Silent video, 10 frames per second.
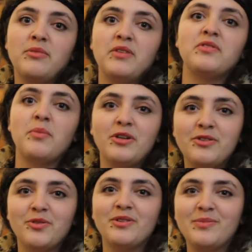I mean, if someone
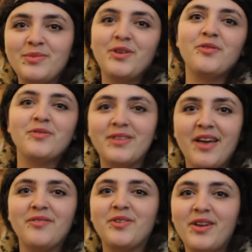enjoys themselves and they
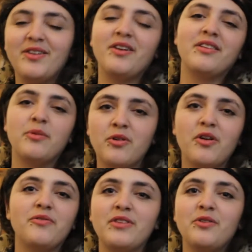have a great night and they
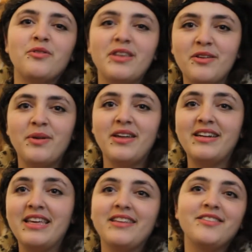walk off and they don't think about
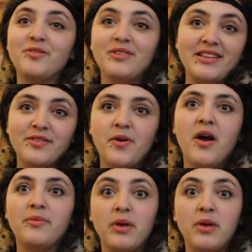it again, that's fine.